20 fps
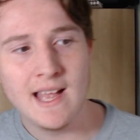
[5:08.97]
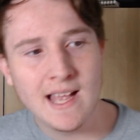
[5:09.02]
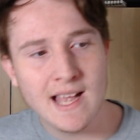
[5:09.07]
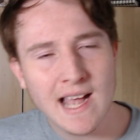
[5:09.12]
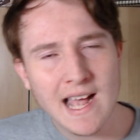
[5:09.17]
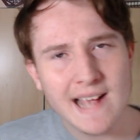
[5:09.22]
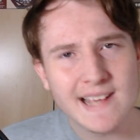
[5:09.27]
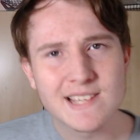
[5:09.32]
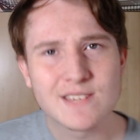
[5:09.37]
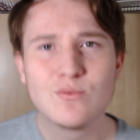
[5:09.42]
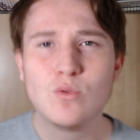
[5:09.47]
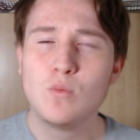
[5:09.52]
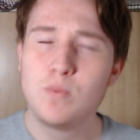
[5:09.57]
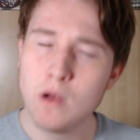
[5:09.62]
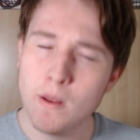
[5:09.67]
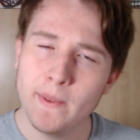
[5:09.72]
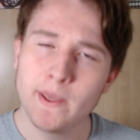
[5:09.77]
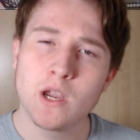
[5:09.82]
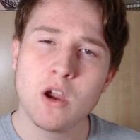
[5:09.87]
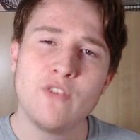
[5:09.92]
Haas will
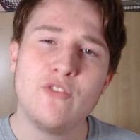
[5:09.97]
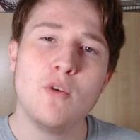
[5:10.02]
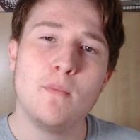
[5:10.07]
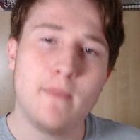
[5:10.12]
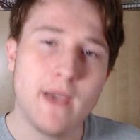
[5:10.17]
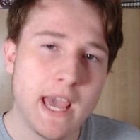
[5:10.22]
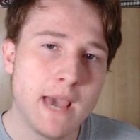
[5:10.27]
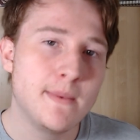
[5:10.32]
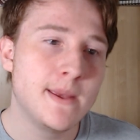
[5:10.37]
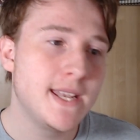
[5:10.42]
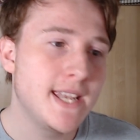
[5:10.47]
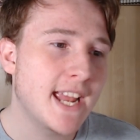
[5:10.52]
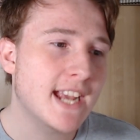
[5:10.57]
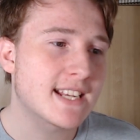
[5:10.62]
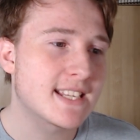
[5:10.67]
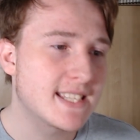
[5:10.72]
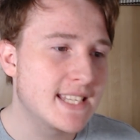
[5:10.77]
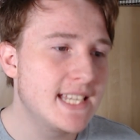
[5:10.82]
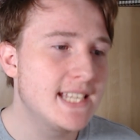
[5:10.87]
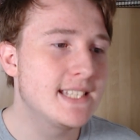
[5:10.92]
probably go for Behrman
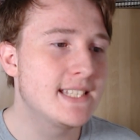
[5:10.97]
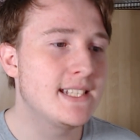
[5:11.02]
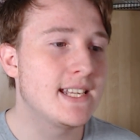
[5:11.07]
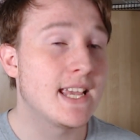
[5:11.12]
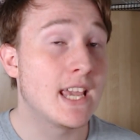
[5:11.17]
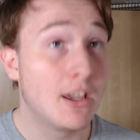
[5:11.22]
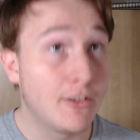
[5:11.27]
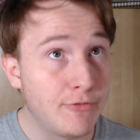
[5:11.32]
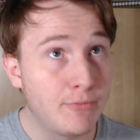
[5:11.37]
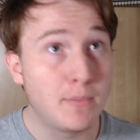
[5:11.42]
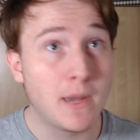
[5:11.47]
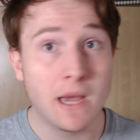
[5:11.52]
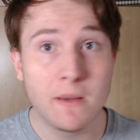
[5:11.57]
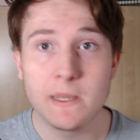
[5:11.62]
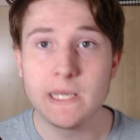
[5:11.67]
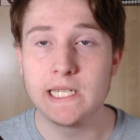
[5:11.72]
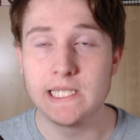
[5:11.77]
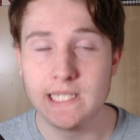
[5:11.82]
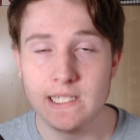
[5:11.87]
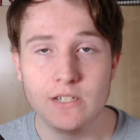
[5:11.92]
next season if
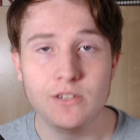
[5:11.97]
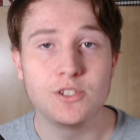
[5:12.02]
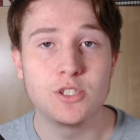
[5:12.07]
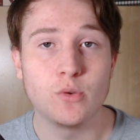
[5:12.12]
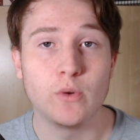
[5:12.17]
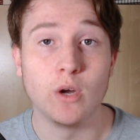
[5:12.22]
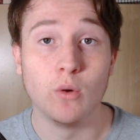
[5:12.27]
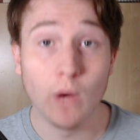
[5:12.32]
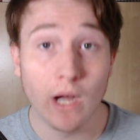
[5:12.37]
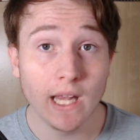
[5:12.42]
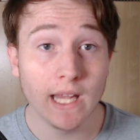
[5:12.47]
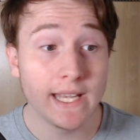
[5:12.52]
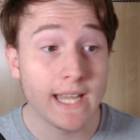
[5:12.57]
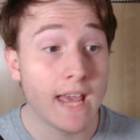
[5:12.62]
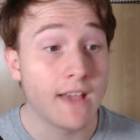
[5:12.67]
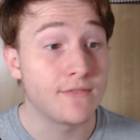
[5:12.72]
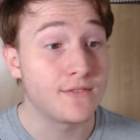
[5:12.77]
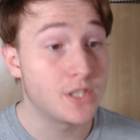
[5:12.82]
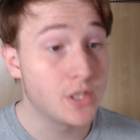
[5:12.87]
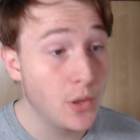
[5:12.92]
Behrman continues doing well in
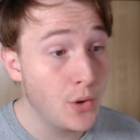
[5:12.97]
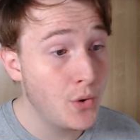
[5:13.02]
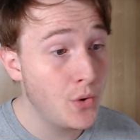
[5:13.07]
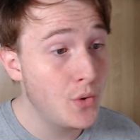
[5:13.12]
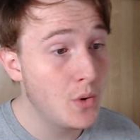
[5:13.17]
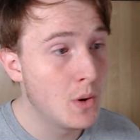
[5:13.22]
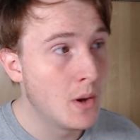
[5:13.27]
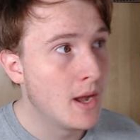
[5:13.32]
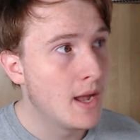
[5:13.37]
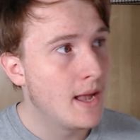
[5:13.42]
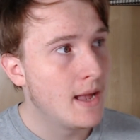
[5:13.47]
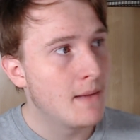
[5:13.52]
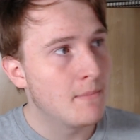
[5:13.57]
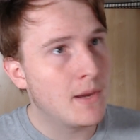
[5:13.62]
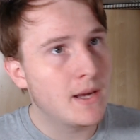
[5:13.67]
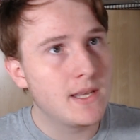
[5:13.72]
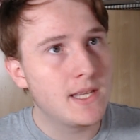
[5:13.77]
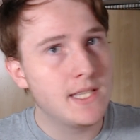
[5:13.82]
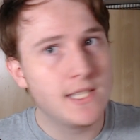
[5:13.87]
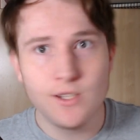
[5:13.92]
F2,
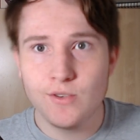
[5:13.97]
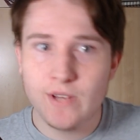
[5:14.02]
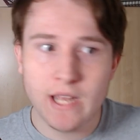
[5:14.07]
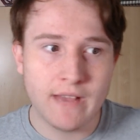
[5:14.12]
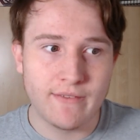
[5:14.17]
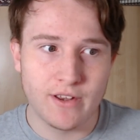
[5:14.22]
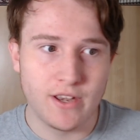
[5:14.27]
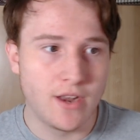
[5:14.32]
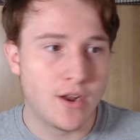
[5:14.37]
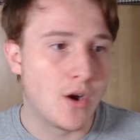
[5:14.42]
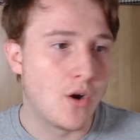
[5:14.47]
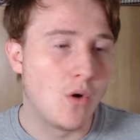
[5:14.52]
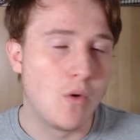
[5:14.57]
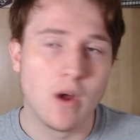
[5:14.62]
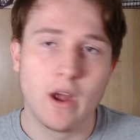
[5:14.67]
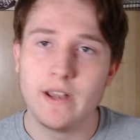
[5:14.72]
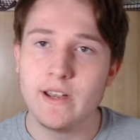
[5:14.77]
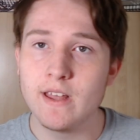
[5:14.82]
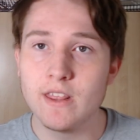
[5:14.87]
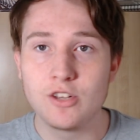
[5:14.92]
but you never know.
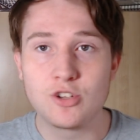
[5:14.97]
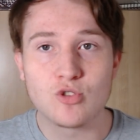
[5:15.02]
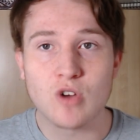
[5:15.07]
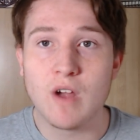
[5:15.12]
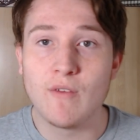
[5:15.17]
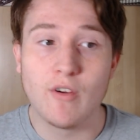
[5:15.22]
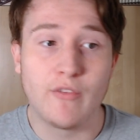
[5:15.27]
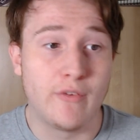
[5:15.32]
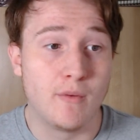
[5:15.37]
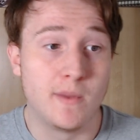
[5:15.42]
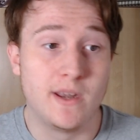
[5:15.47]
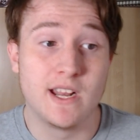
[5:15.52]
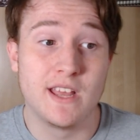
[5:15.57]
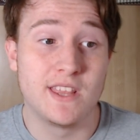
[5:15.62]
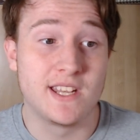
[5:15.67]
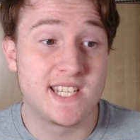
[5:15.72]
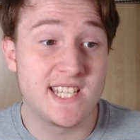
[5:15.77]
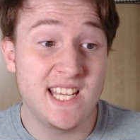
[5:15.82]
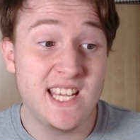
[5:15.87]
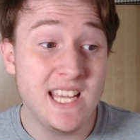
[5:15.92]
Another driver from another
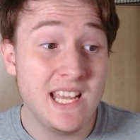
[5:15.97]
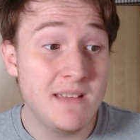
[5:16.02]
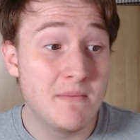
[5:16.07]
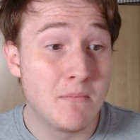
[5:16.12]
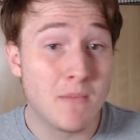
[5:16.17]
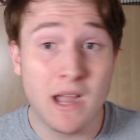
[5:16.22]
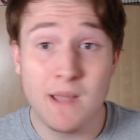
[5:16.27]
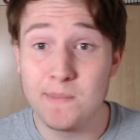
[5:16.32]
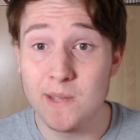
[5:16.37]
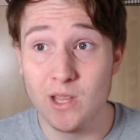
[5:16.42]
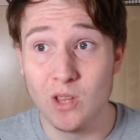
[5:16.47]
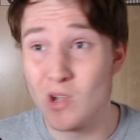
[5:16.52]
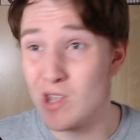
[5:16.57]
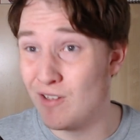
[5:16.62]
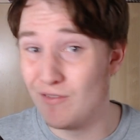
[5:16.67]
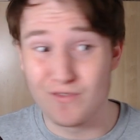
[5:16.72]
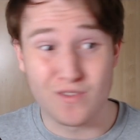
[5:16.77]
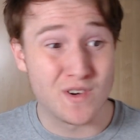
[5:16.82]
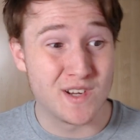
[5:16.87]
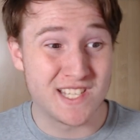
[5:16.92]
team might be looking
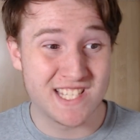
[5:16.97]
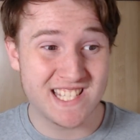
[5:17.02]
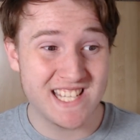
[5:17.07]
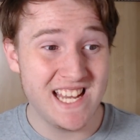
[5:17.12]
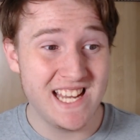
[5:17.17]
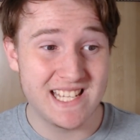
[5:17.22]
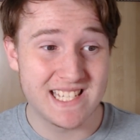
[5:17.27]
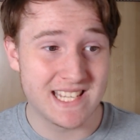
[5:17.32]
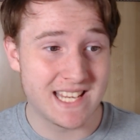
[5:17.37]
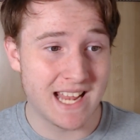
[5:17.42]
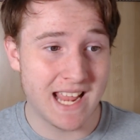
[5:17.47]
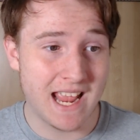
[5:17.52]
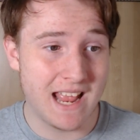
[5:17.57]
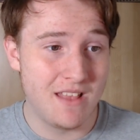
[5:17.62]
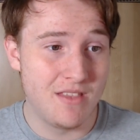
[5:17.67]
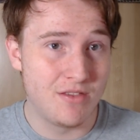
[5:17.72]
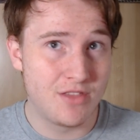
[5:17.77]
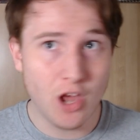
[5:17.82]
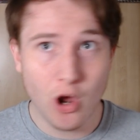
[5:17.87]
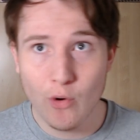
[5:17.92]
for a seat,
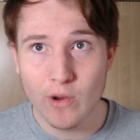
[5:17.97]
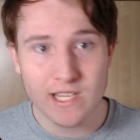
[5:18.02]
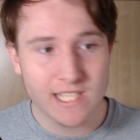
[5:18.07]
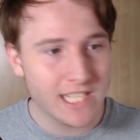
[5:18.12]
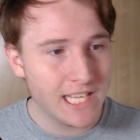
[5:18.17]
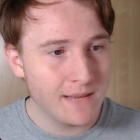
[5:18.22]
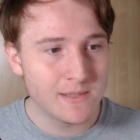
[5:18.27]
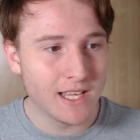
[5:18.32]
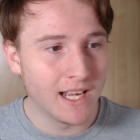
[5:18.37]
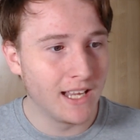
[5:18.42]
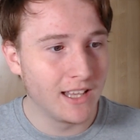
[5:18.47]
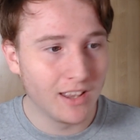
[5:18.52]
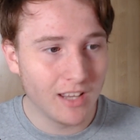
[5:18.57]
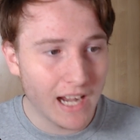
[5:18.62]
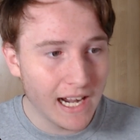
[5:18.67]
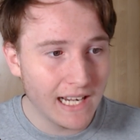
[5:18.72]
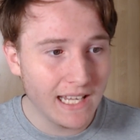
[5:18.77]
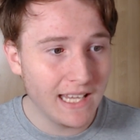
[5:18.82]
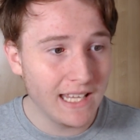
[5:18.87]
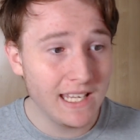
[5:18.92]
and though it seems
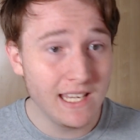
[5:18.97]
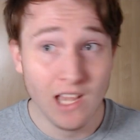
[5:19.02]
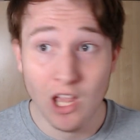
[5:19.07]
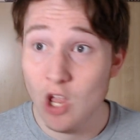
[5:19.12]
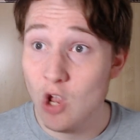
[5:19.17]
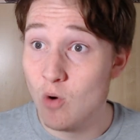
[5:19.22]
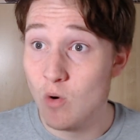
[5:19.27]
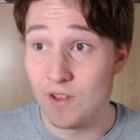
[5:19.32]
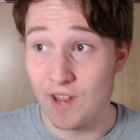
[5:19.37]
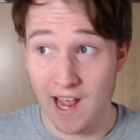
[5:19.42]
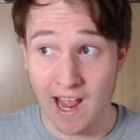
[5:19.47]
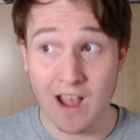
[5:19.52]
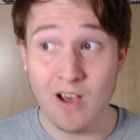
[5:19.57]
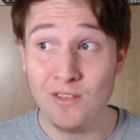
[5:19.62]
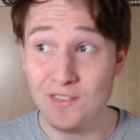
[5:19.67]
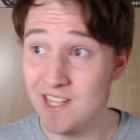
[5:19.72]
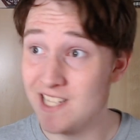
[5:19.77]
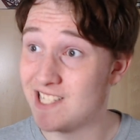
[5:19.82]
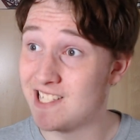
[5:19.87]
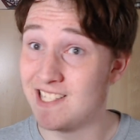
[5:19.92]
unlikely with how
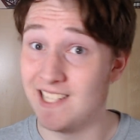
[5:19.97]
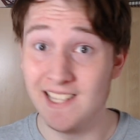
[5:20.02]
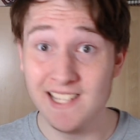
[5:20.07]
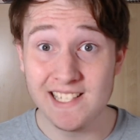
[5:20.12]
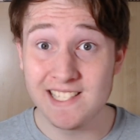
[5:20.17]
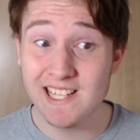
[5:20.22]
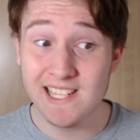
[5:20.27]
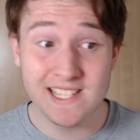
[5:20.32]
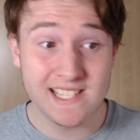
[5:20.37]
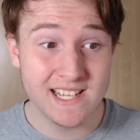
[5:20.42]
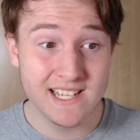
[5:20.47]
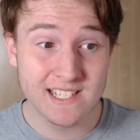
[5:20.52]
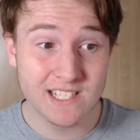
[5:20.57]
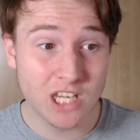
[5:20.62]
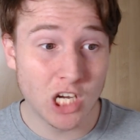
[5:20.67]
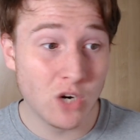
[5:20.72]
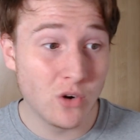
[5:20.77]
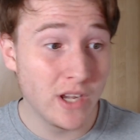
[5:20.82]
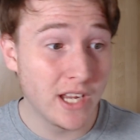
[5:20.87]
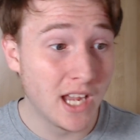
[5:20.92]
this silly season is
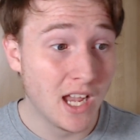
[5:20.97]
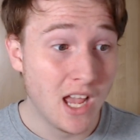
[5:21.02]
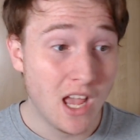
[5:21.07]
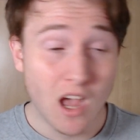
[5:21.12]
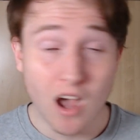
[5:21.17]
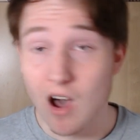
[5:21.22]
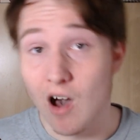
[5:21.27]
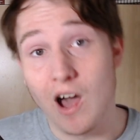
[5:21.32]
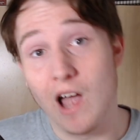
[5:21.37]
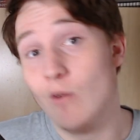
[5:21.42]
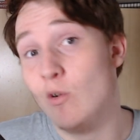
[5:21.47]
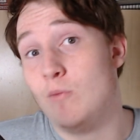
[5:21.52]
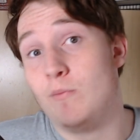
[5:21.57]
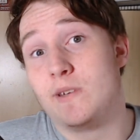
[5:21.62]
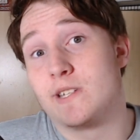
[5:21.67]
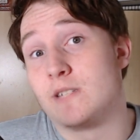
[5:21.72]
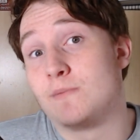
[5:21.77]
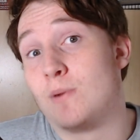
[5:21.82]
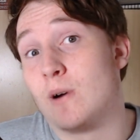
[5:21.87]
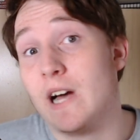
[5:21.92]
going, I wouldn't
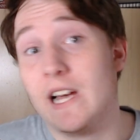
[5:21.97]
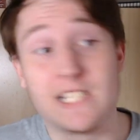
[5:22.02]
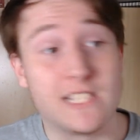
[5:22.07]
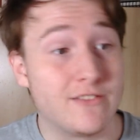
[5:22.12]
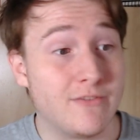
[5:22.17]
be surprised if